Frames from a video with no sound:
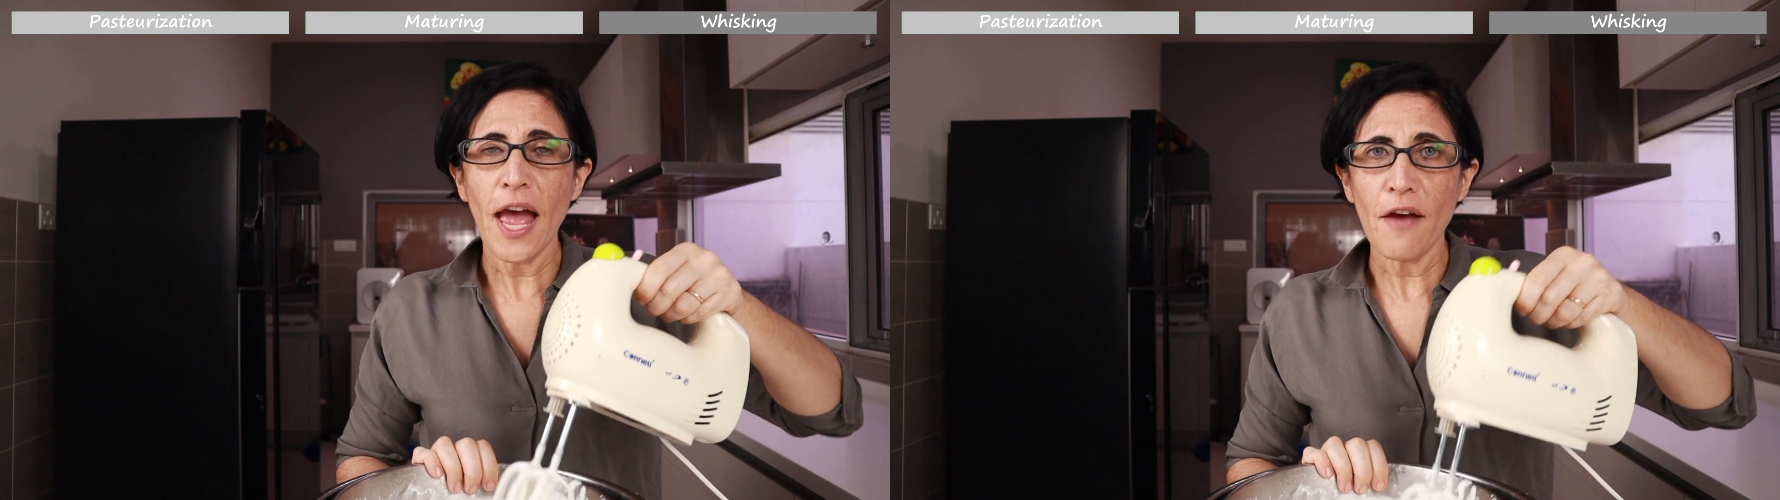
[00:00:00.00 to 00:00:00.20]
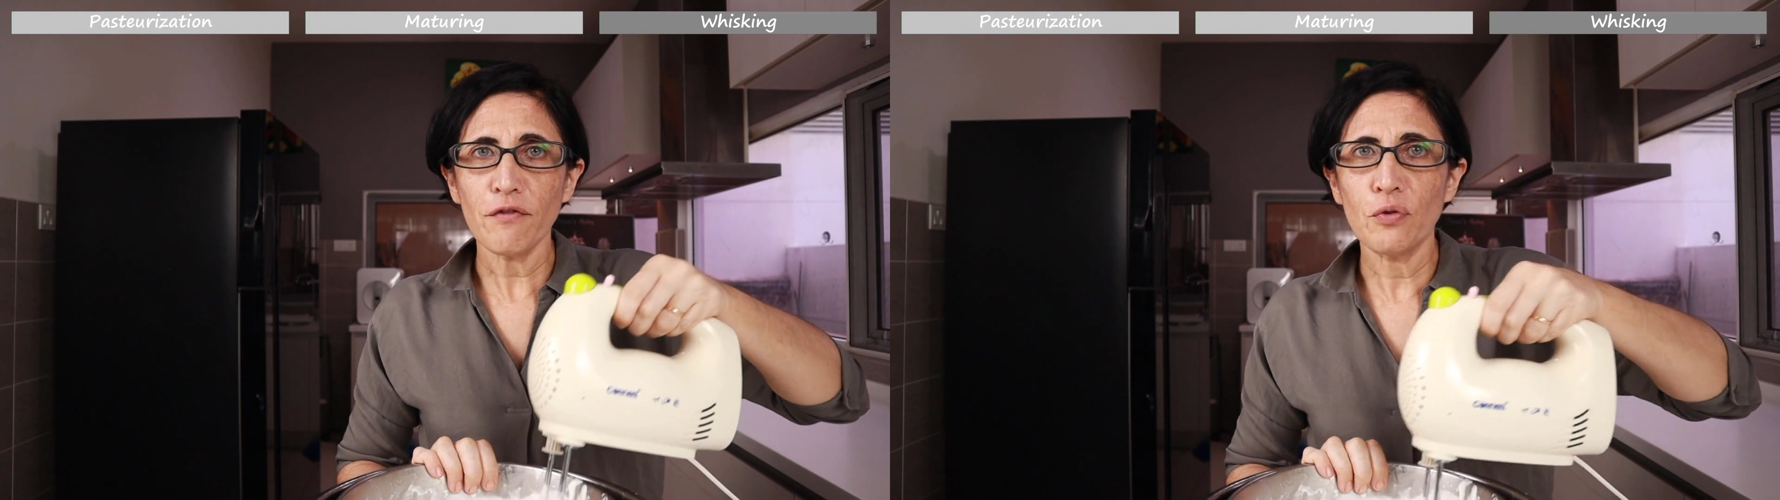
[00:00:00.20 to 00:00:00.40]

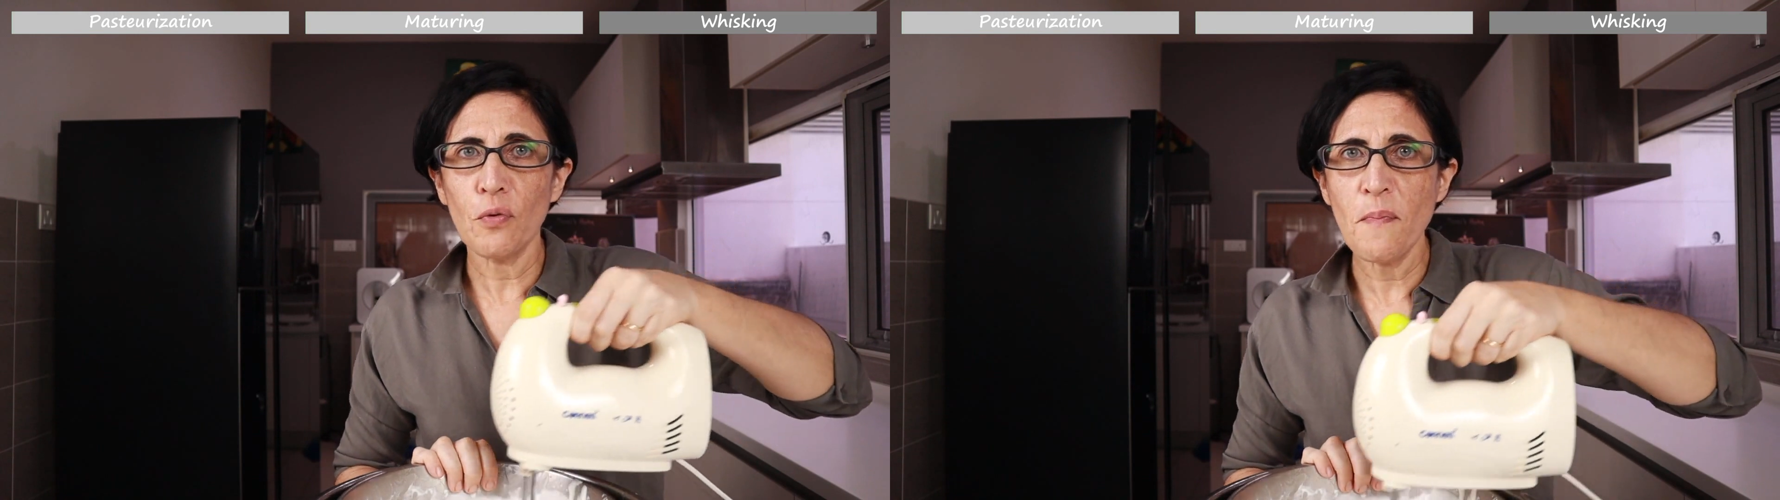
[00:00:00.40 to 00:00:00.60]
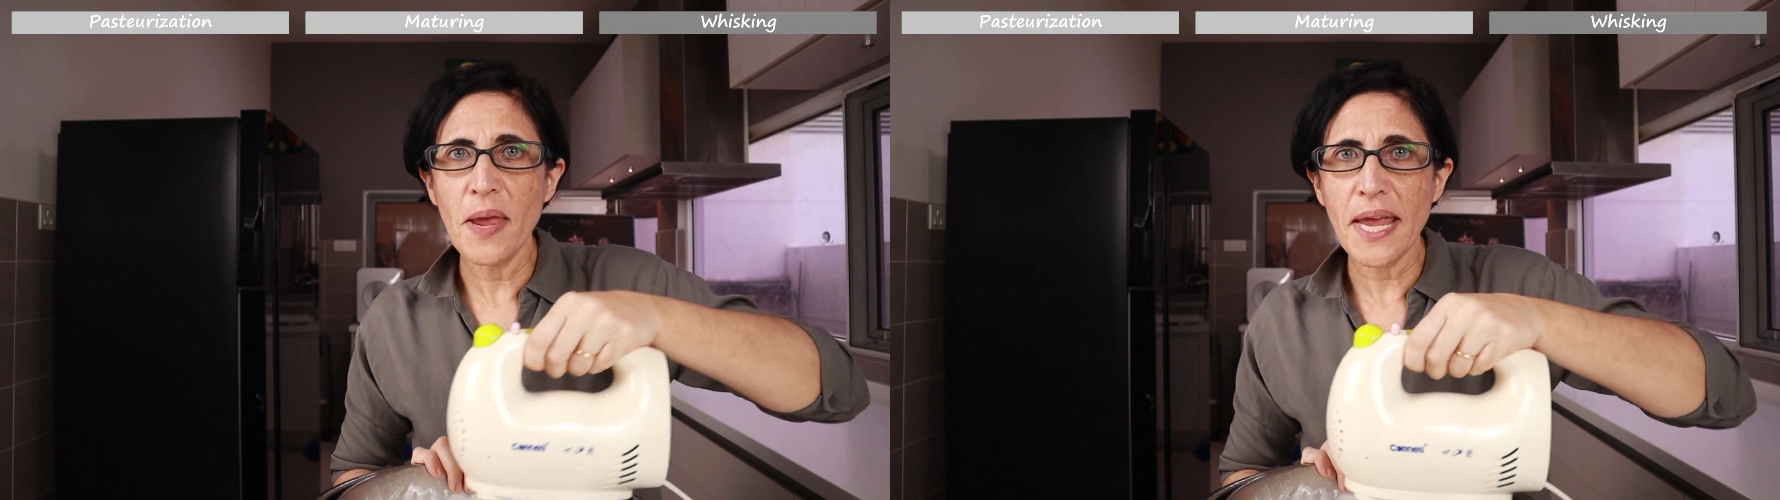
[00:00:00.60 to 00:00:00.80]
have to
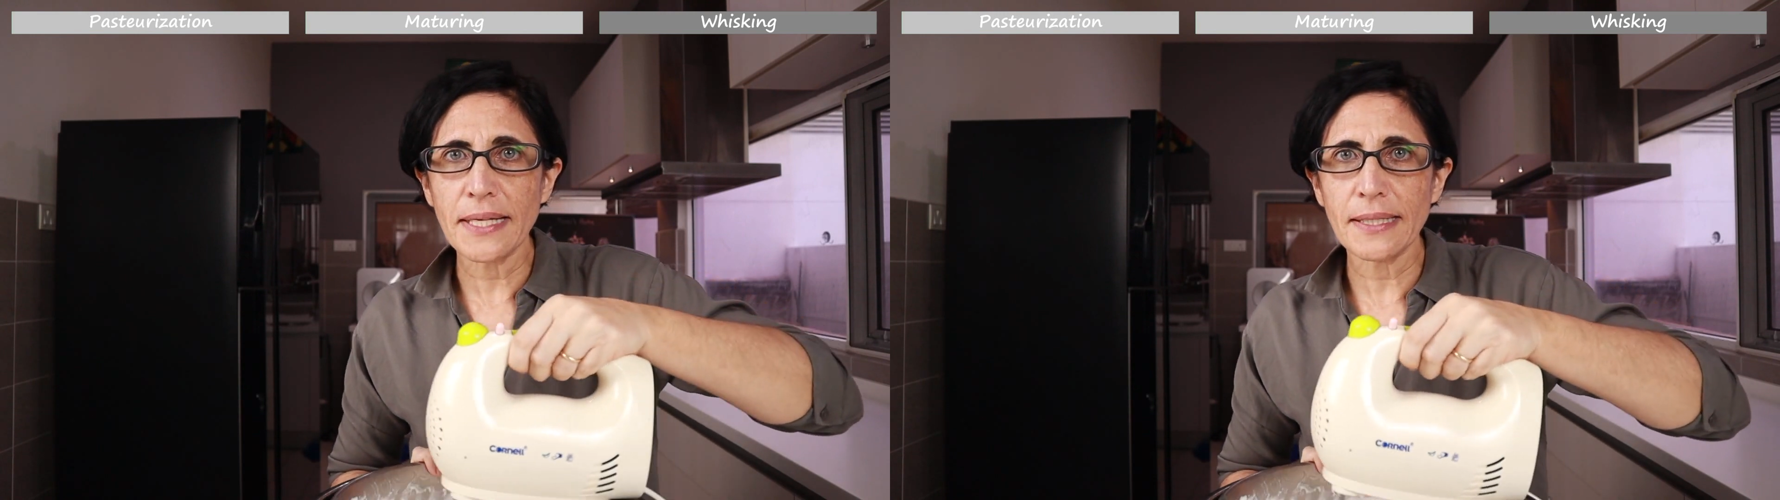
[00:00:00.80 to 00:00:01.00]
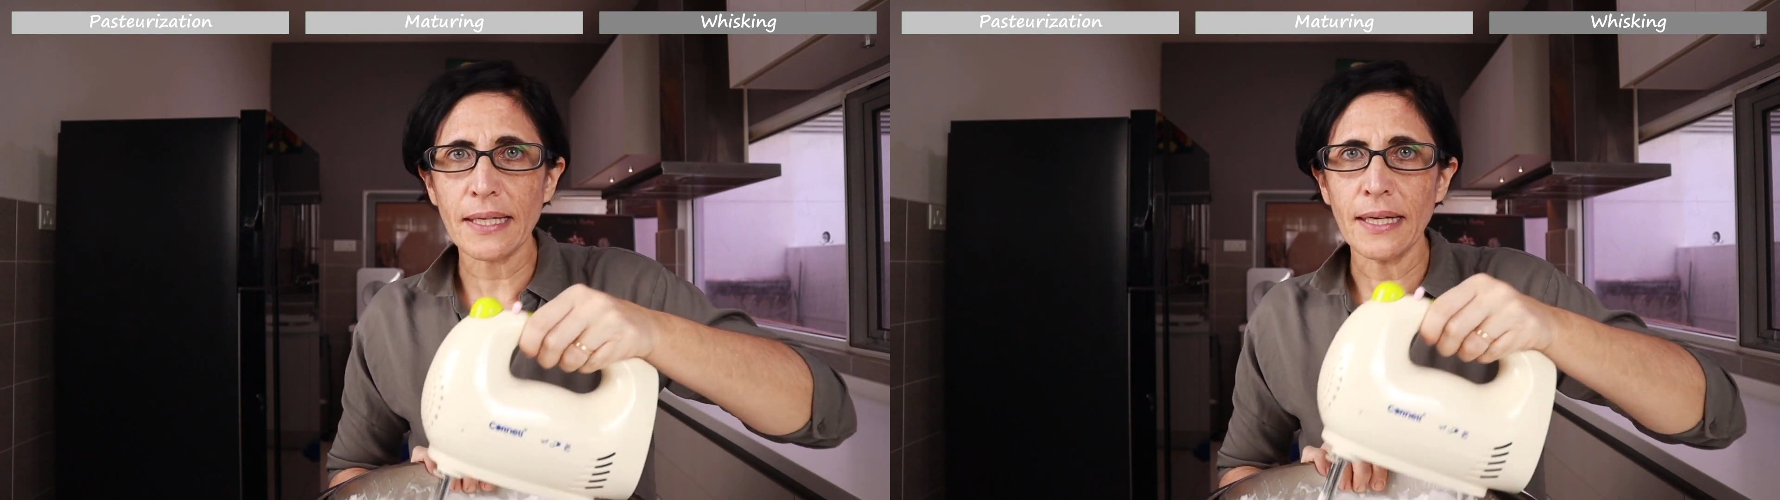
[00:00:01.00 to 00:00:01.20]

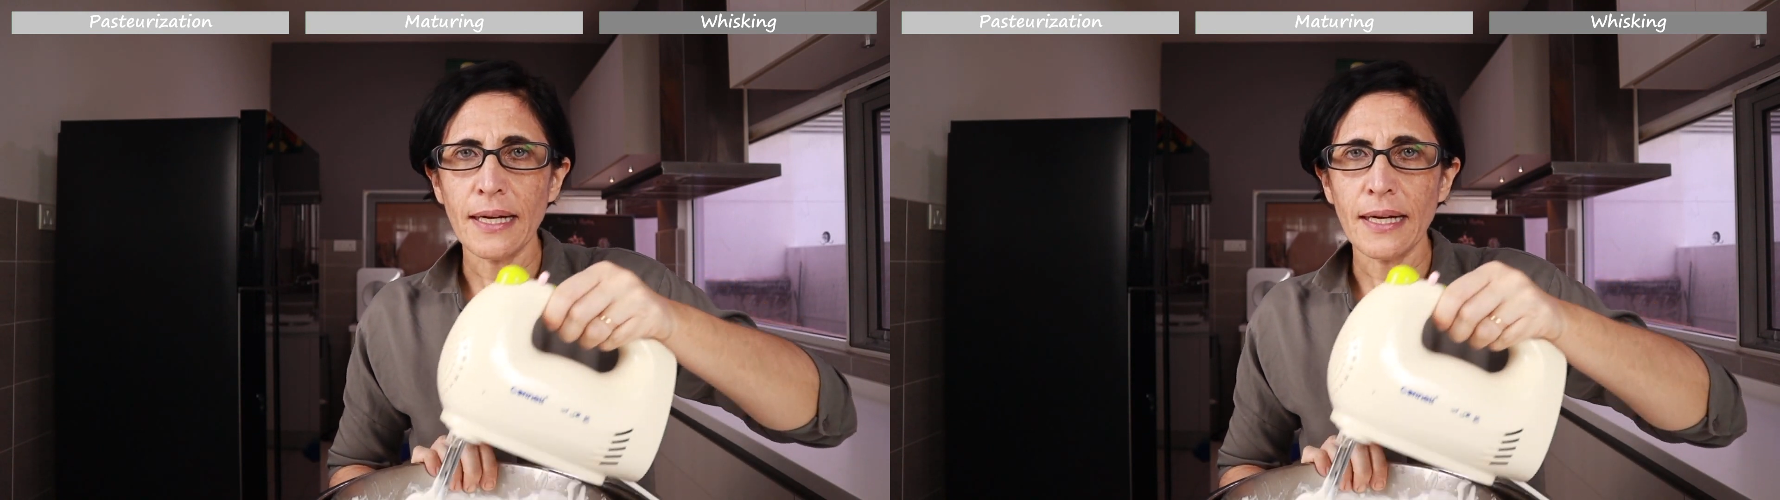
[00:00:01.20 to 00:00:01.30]
mix